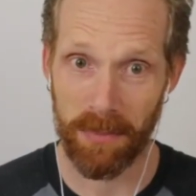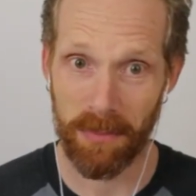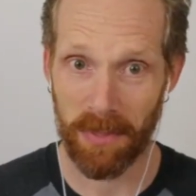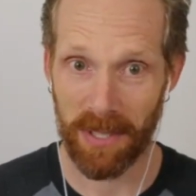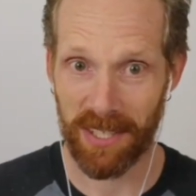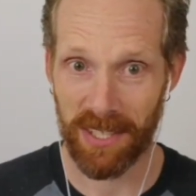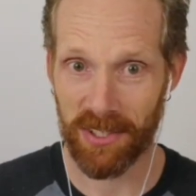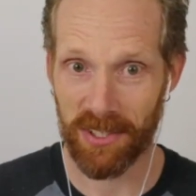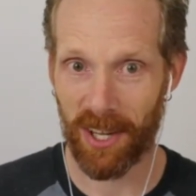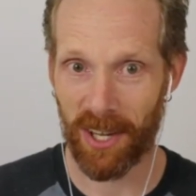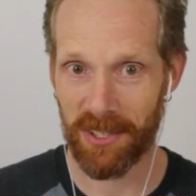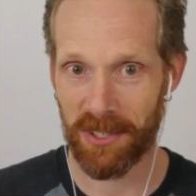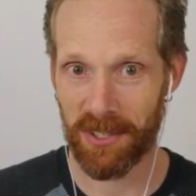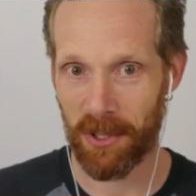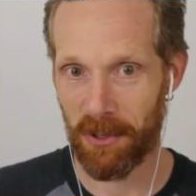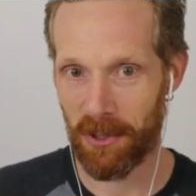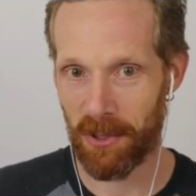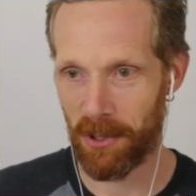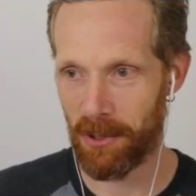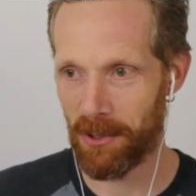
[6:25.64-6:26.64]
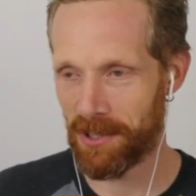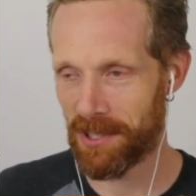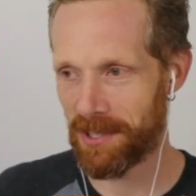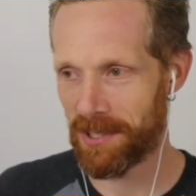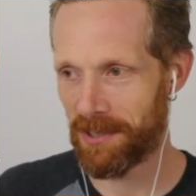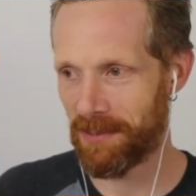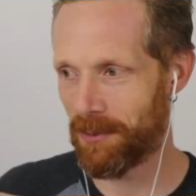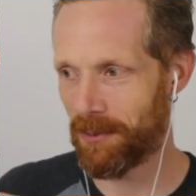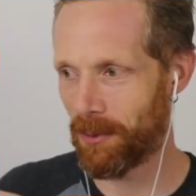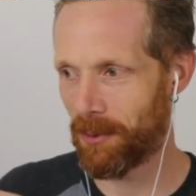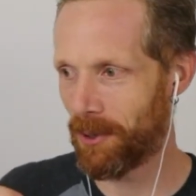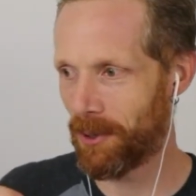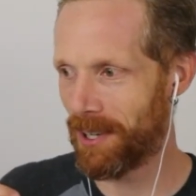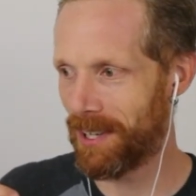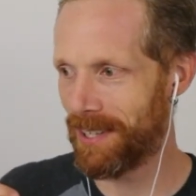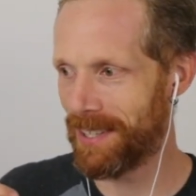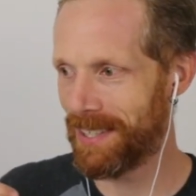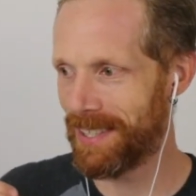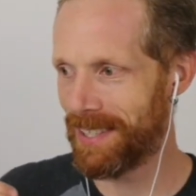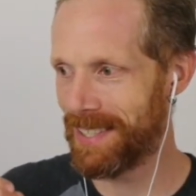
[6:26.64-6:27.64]
it's mm-hmm. also used for
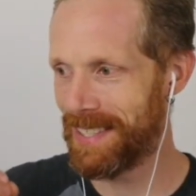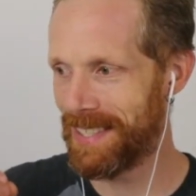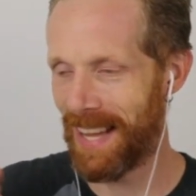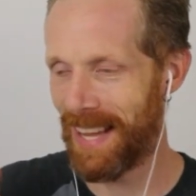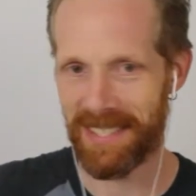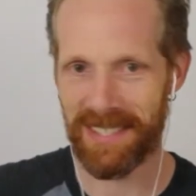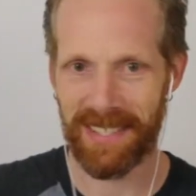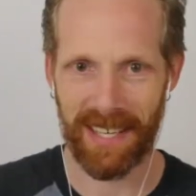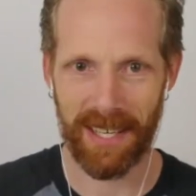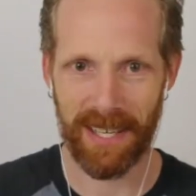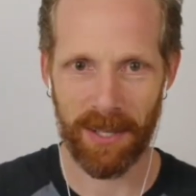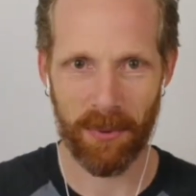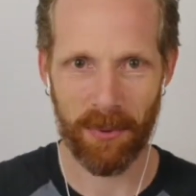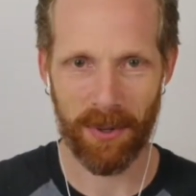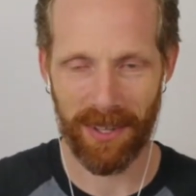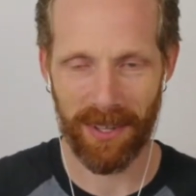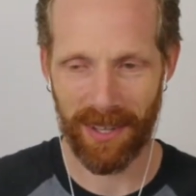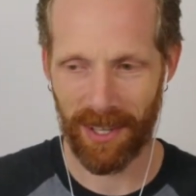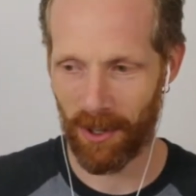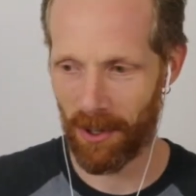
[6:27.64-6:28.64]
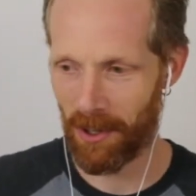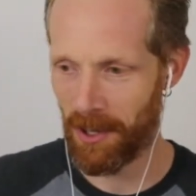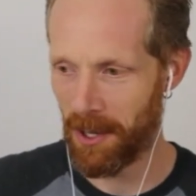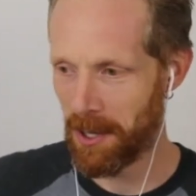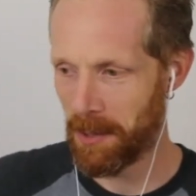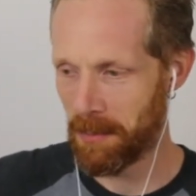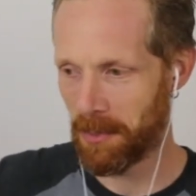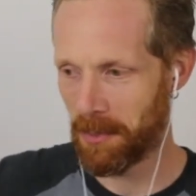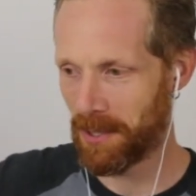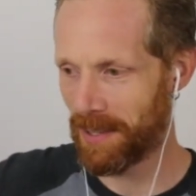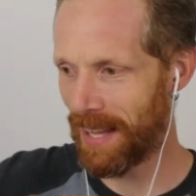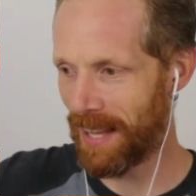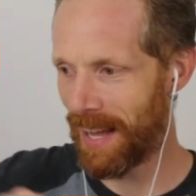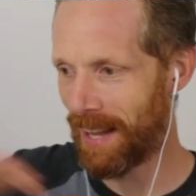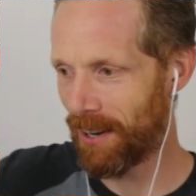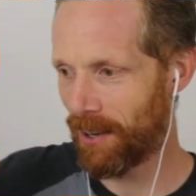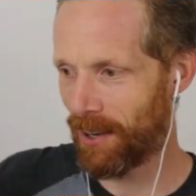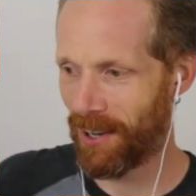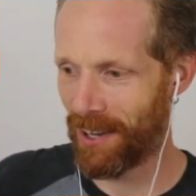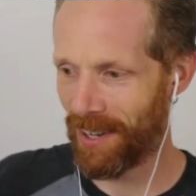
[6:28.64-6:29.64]
testing where they'll put that
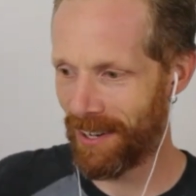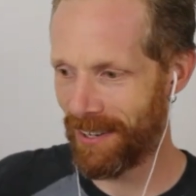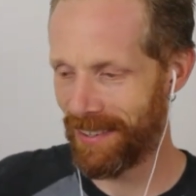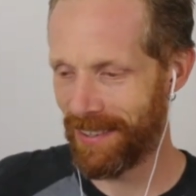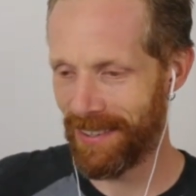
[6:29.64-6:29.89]
on